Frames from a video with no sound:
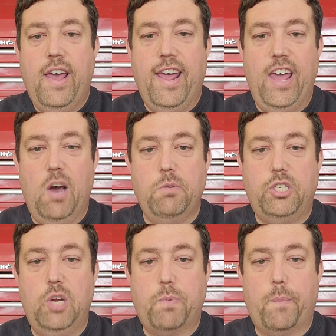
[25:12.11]
It
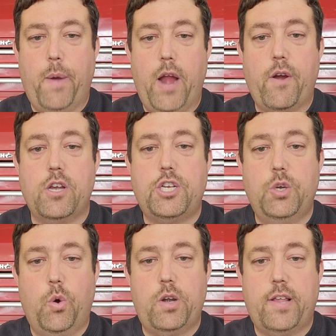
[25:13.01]
helps you prepare a
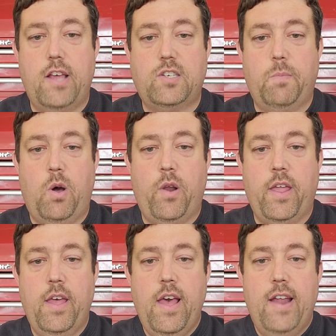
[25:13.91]
short
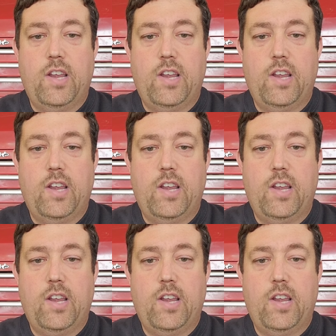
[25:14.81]
testimony